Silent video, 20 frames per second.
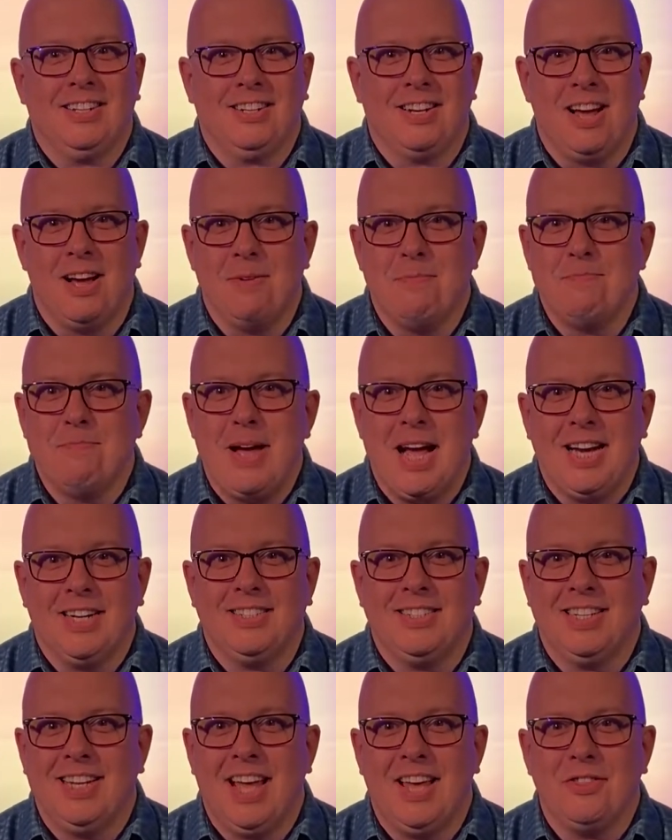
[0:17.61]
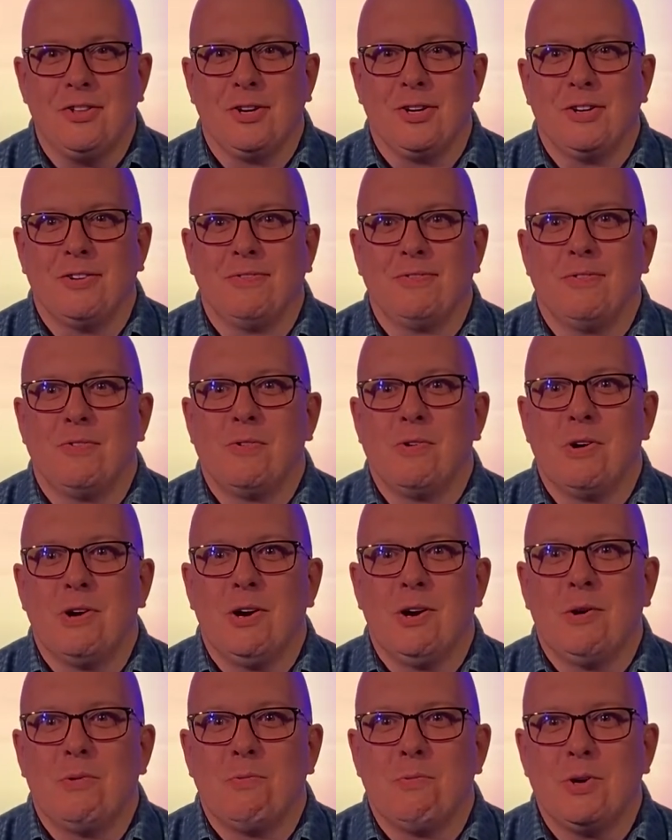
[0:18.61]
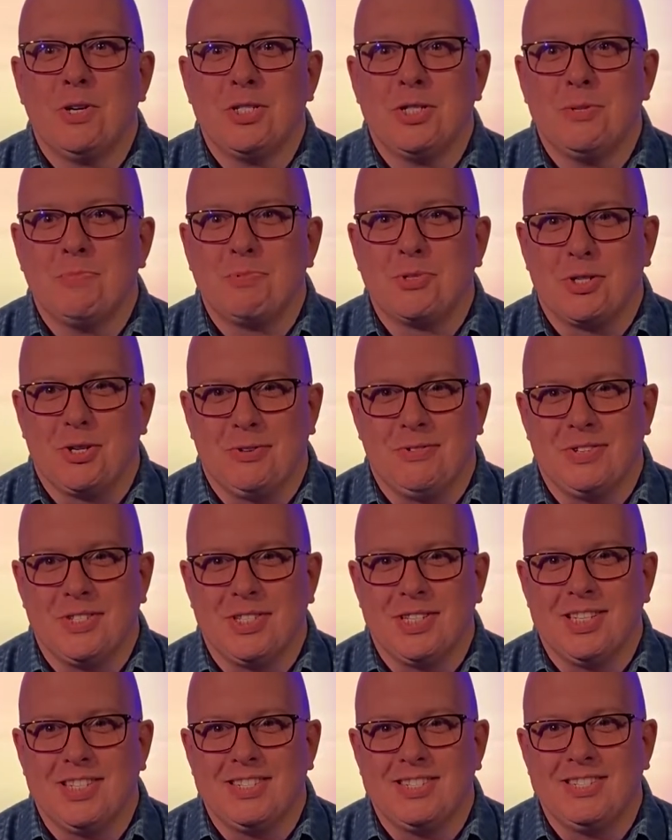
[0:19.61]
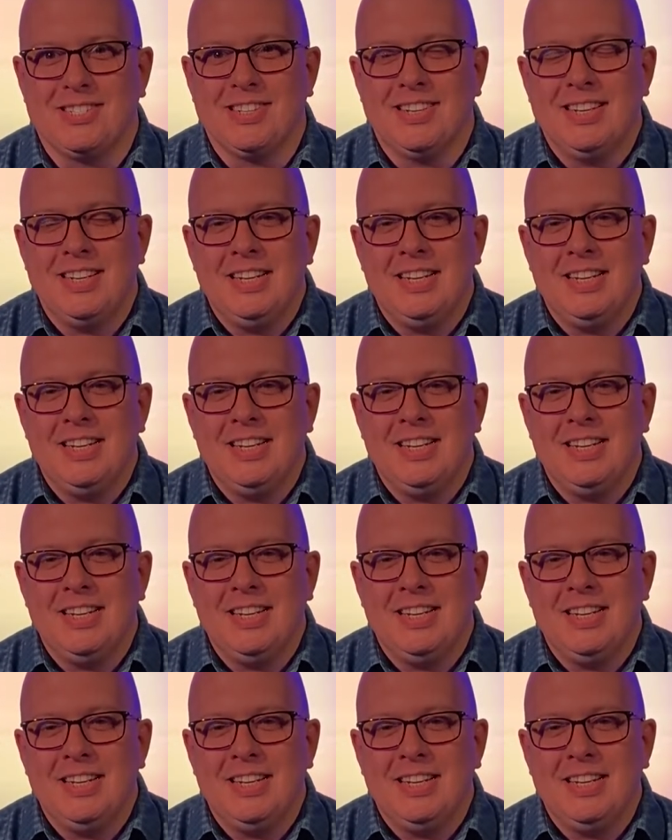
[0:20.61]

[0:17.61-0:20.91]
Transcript: come back together for worship services.